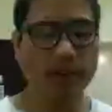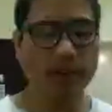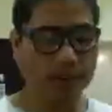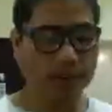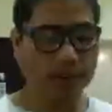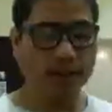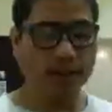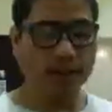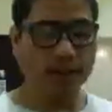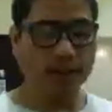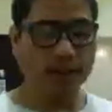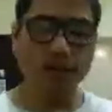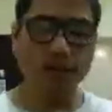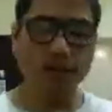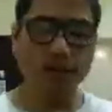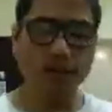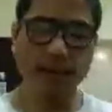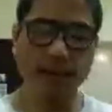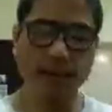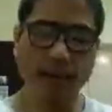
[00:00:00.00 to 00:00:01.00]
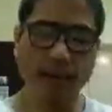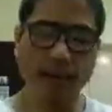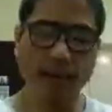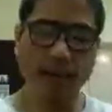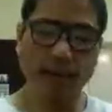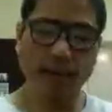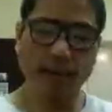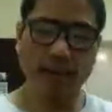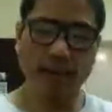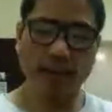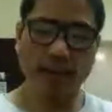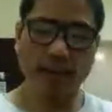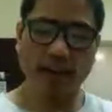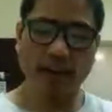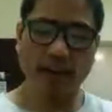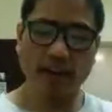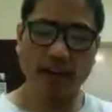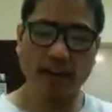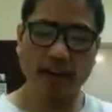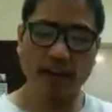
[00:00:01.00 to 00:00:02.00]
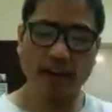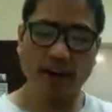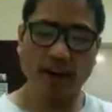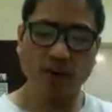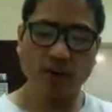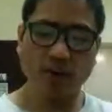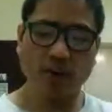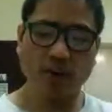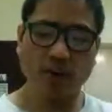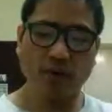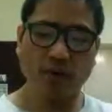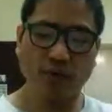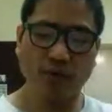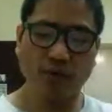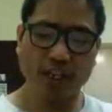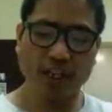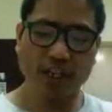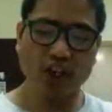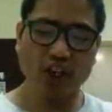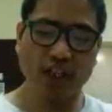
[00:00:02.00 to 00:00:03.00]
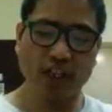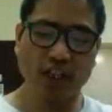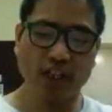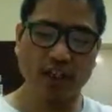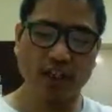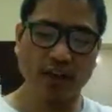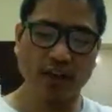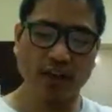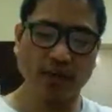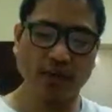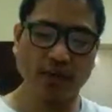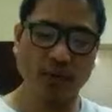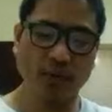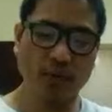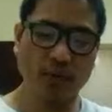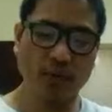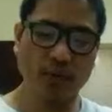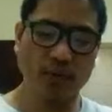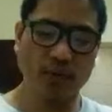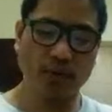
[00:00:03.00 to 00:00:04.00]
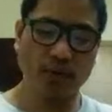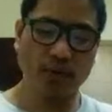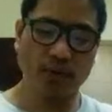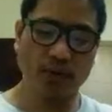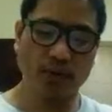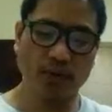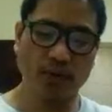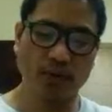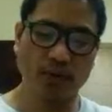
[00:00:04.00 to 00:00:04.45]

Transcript: Now these eggs, I know, fish and seafoods